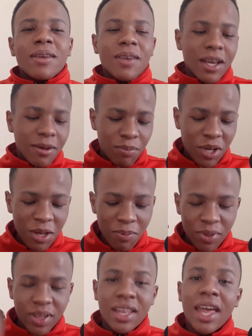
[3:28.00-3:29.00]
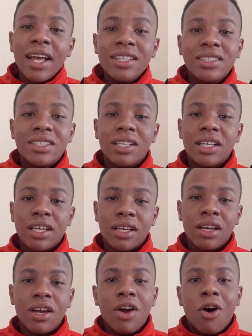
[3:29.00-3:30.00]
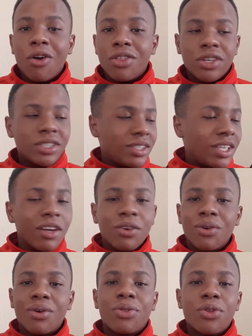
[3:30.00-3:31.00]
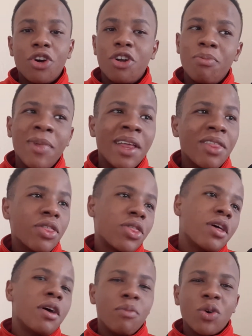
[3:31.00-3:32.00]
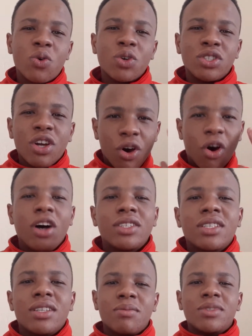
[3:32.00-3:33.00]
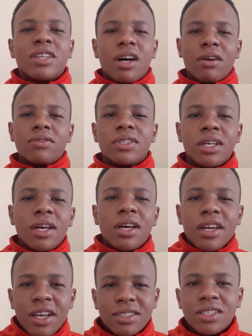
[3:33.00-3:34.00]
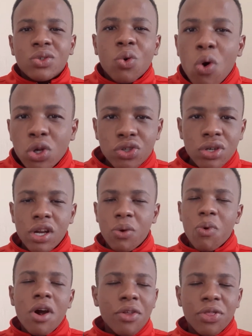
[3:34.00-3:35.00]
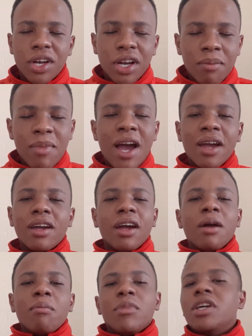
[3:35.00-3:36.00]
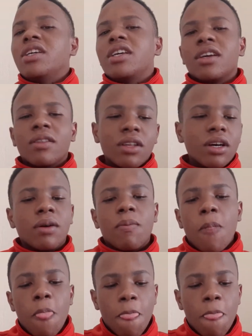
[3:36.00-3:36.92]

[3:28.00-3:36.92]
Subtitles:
get people canceling on the 2nd or 3rd month, because they're asking themselves, is this course really worth it? Am I making the